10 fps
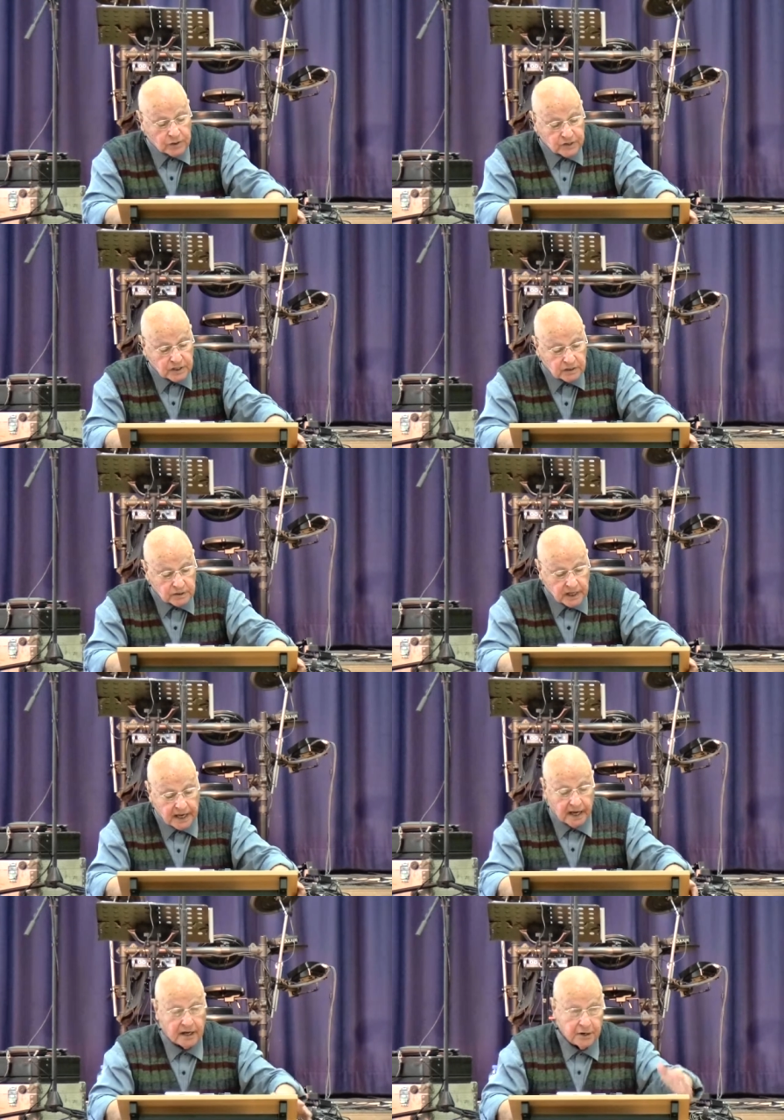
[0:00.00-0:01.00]
was still
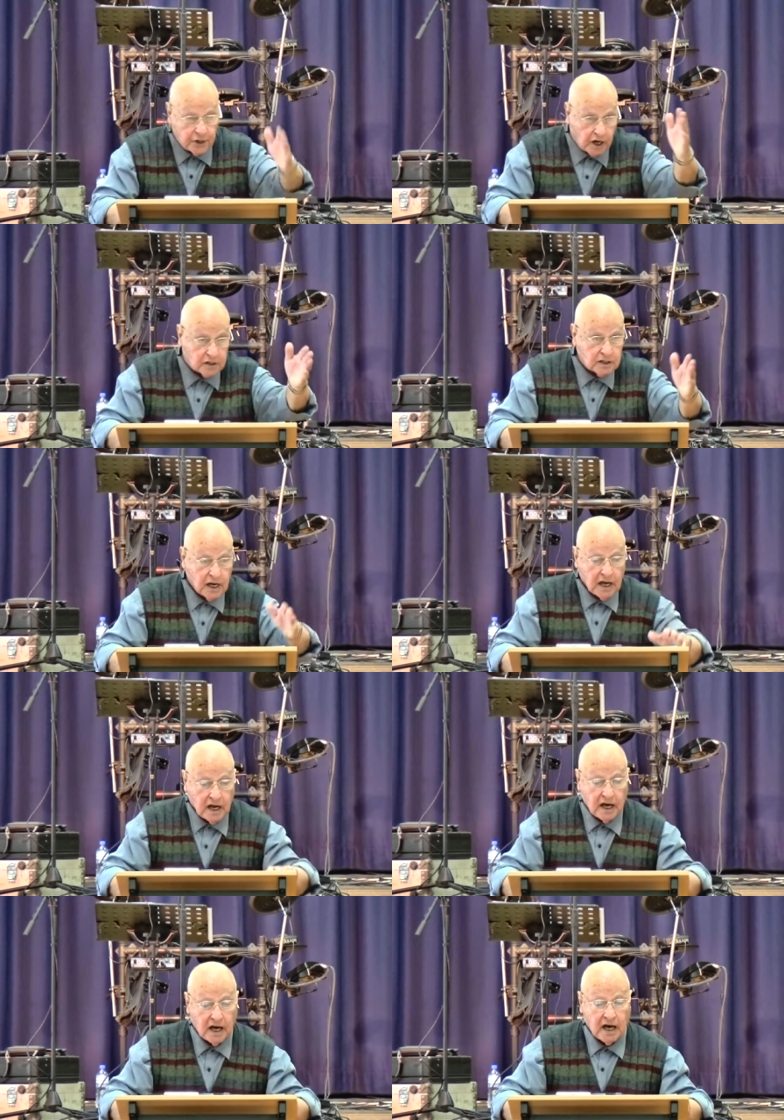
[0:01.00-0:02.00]
there. Not
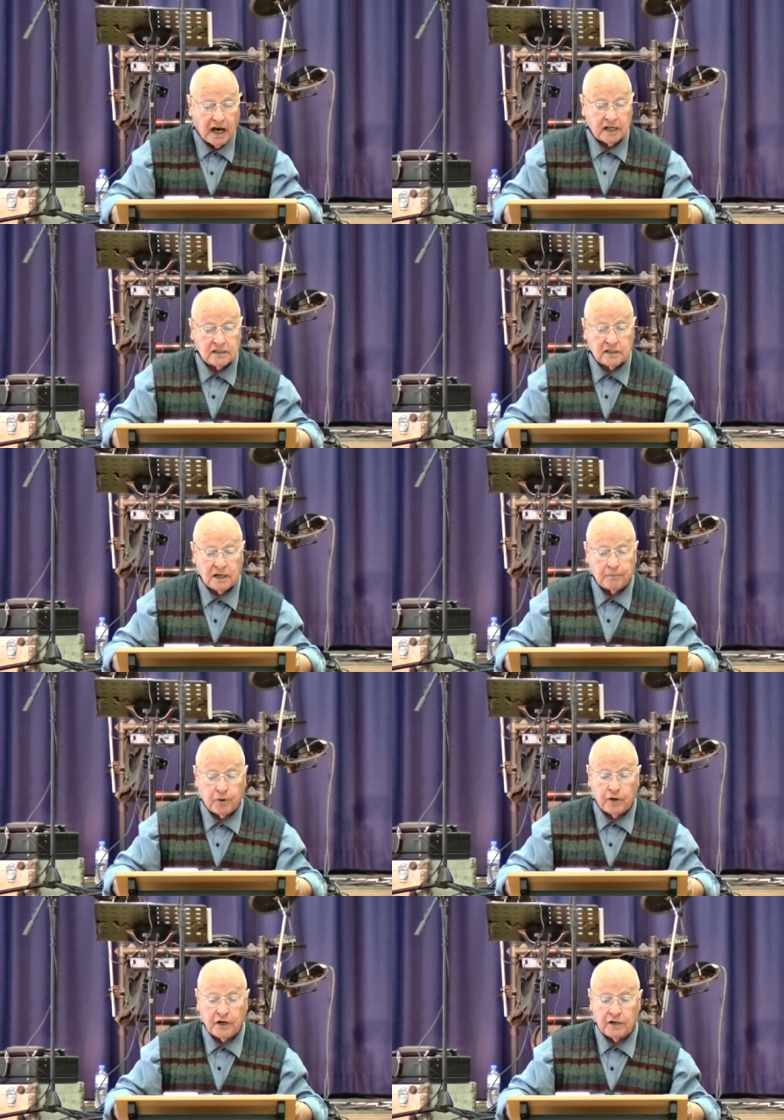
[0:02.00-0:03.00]
uh, at the
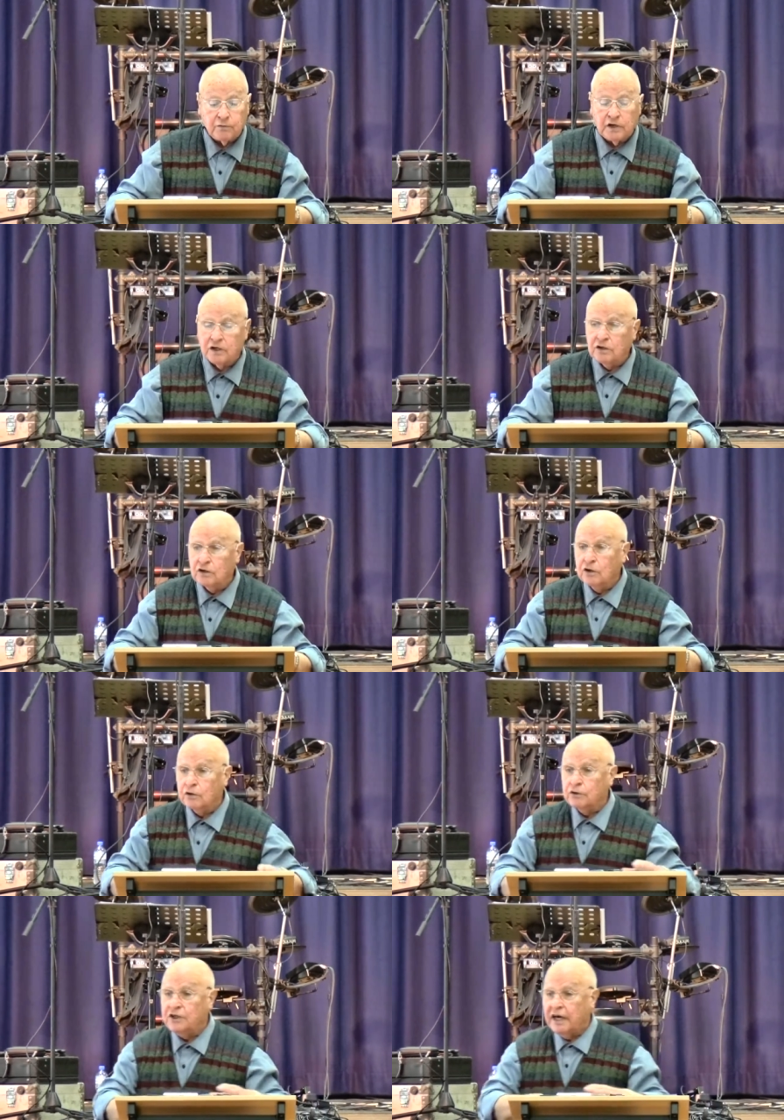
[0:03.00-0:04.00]
point where you go
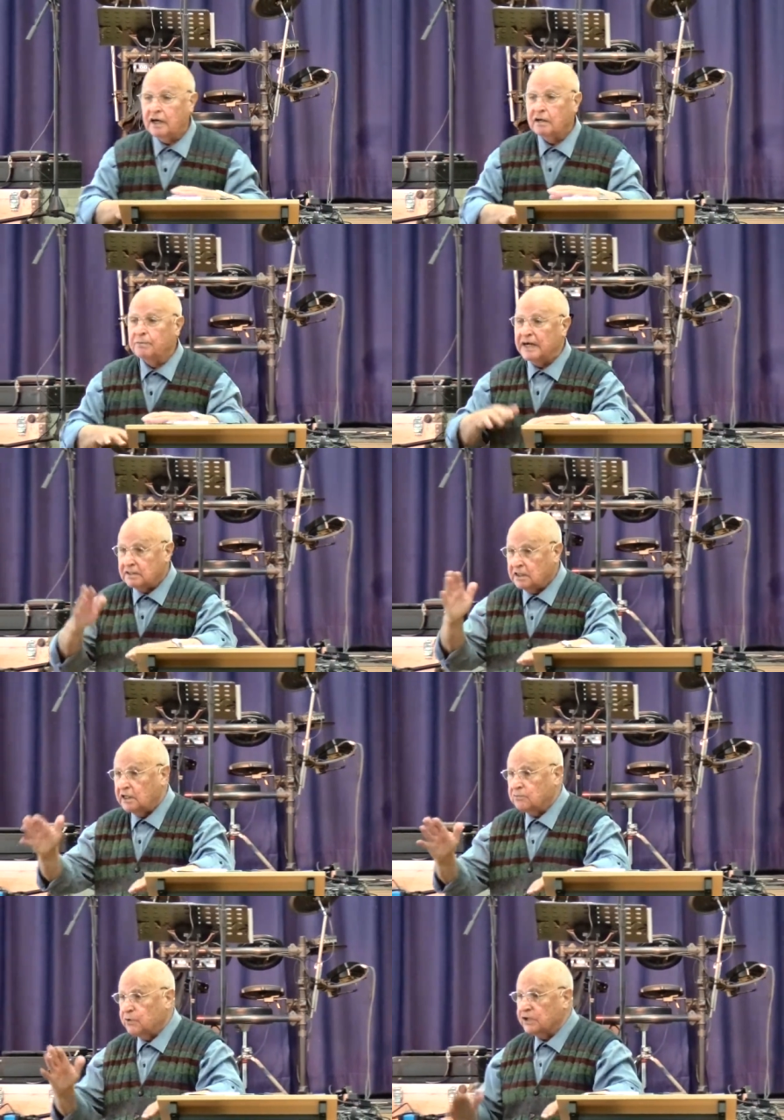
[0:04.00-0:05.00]
to jail, but
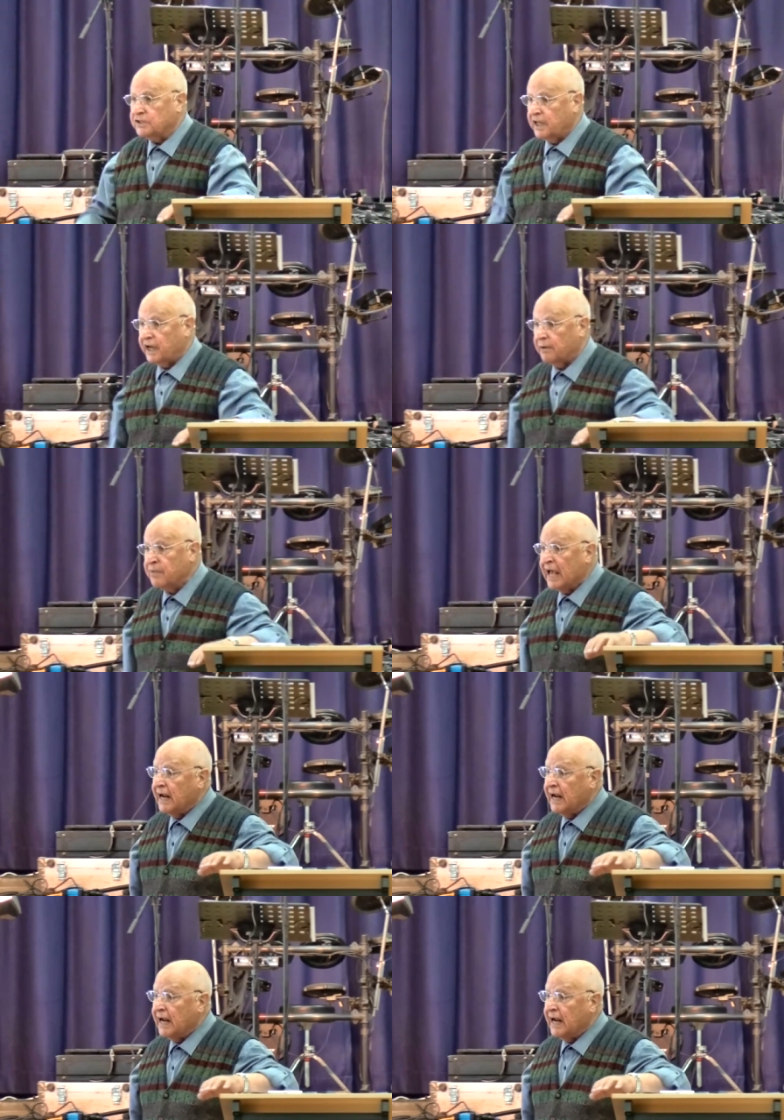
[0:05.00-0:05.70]
it was there.